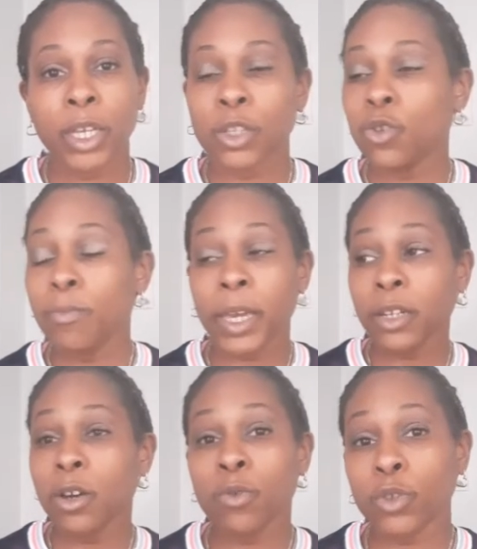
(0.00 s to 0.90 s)
You
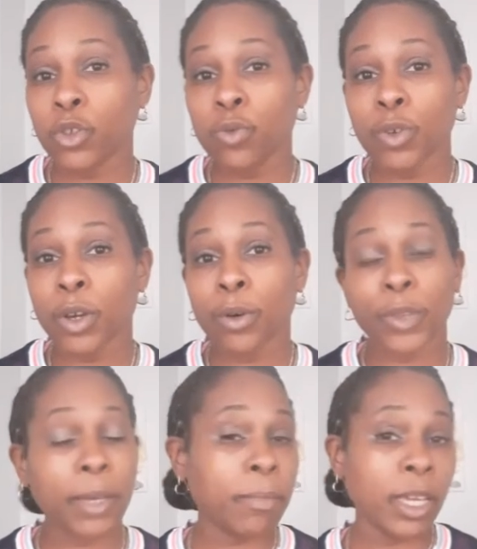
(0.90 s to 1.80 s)
may know what you know.
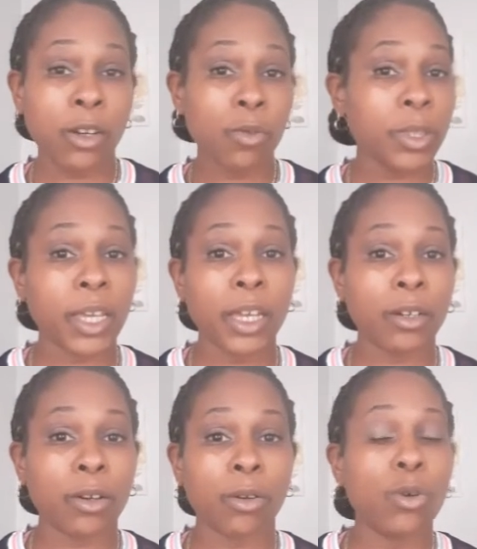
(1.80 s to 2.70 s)
They may know what they
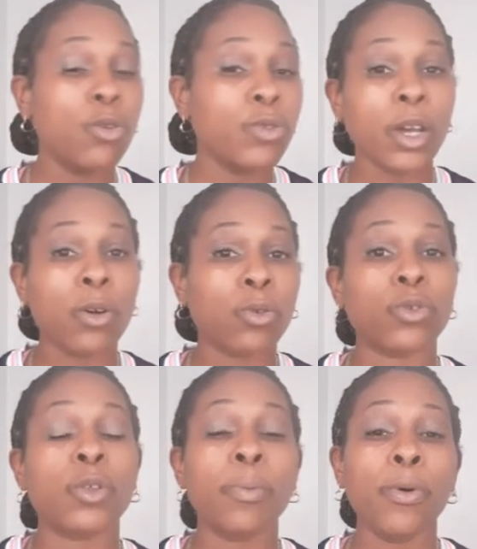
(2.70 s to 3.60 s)
know. Who
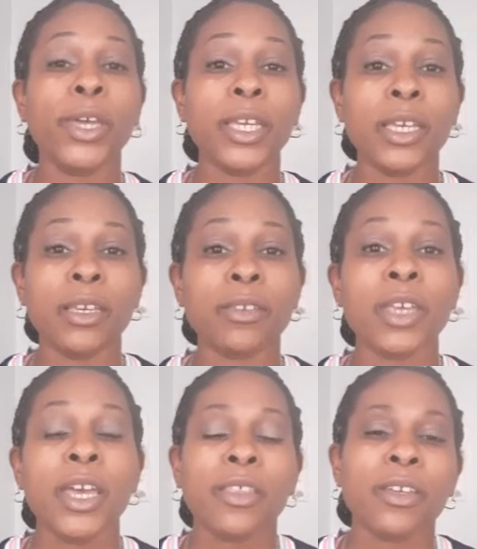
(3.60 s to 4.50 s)
knows? The point is
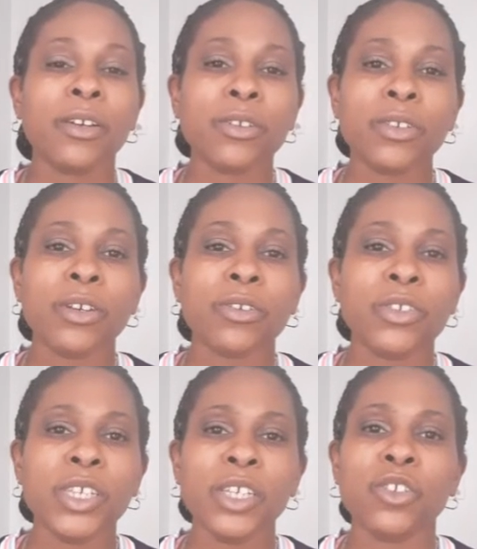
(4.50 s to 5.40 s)
there's
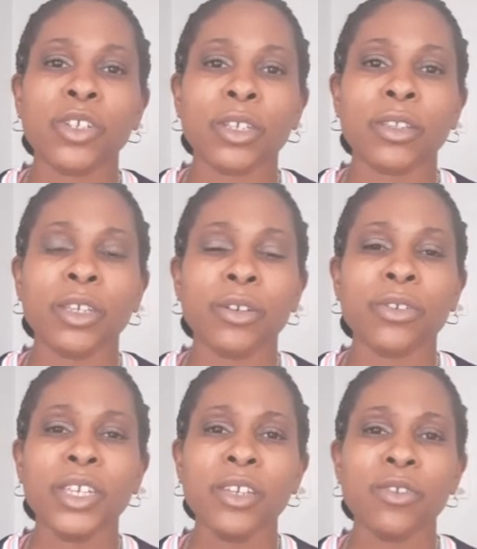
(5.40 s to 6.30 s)
tension.
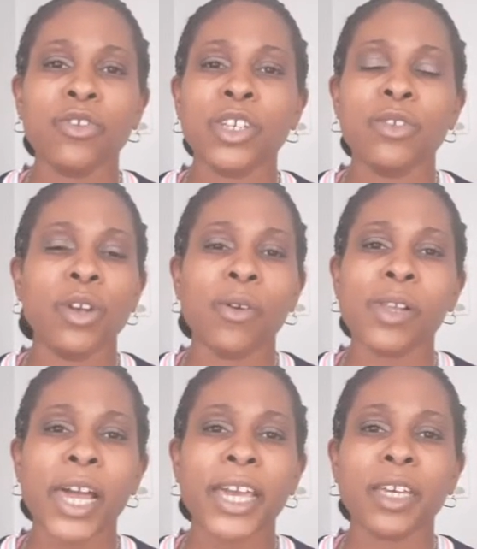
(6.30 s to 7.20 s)
There's energy you
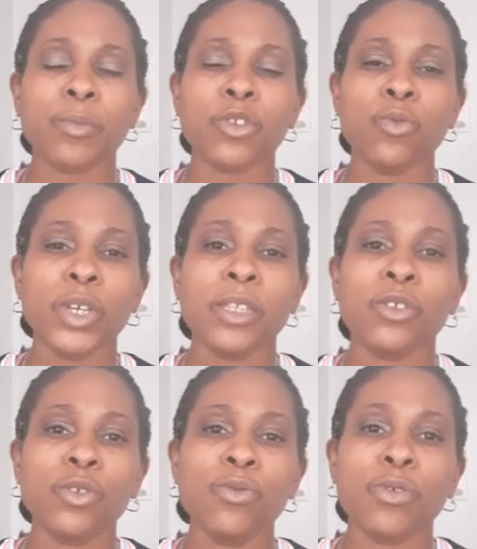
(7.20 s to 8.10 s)
don't like between
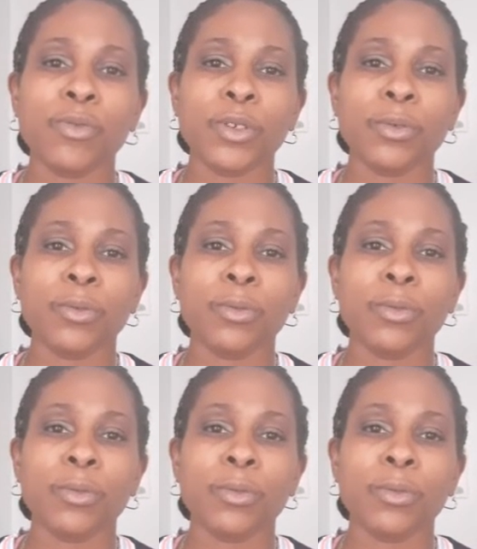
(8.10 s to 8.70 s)
the two of you.